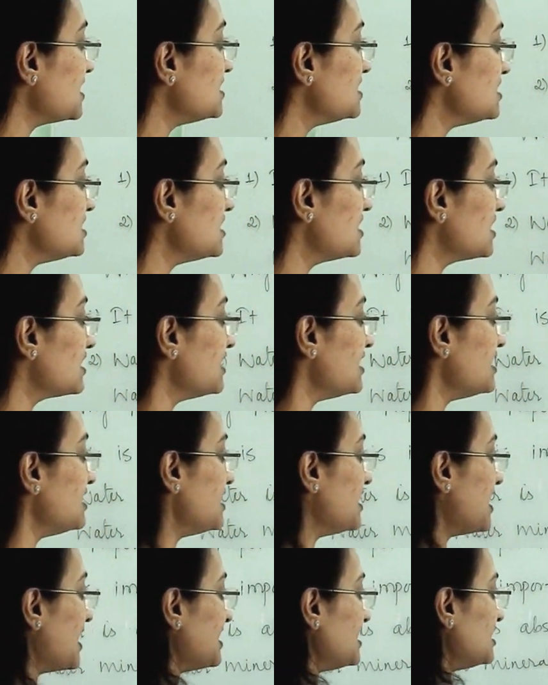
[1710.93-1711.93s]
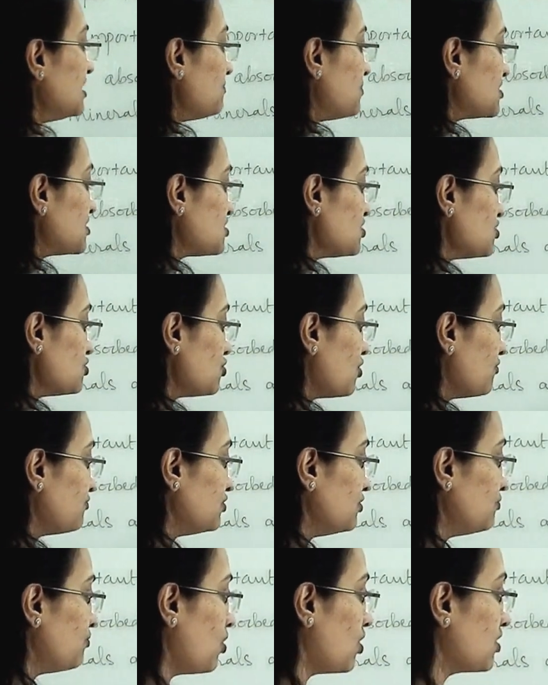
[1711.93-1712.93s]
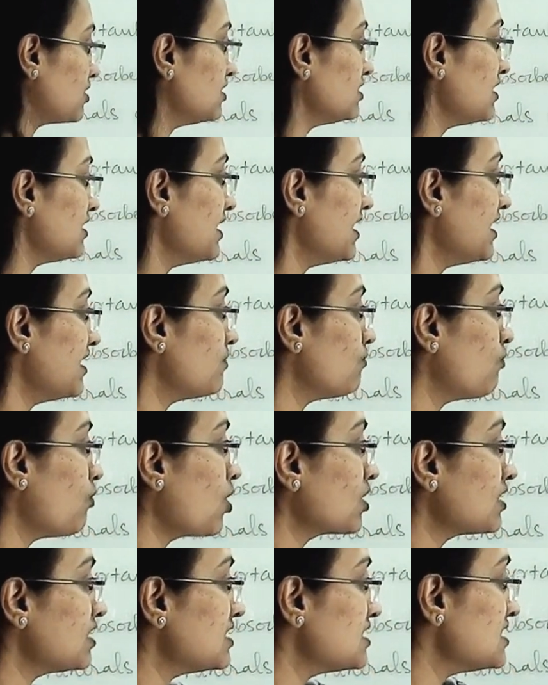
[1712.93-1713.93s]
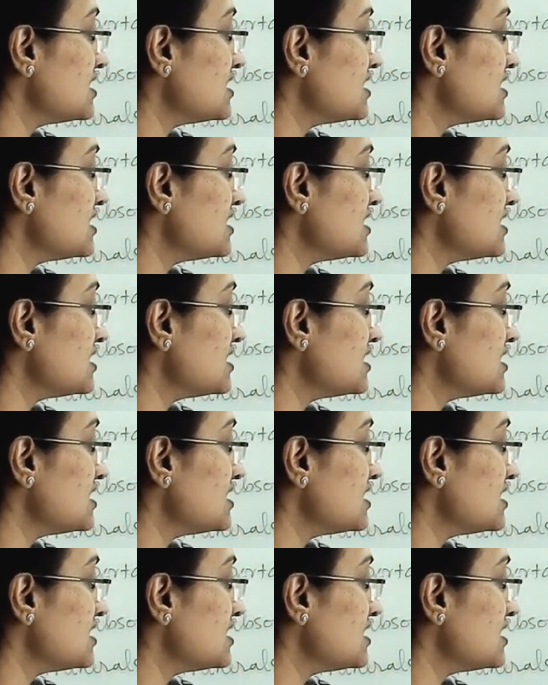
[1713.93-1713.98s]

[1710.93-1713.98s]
nearly 90% of the water, and water is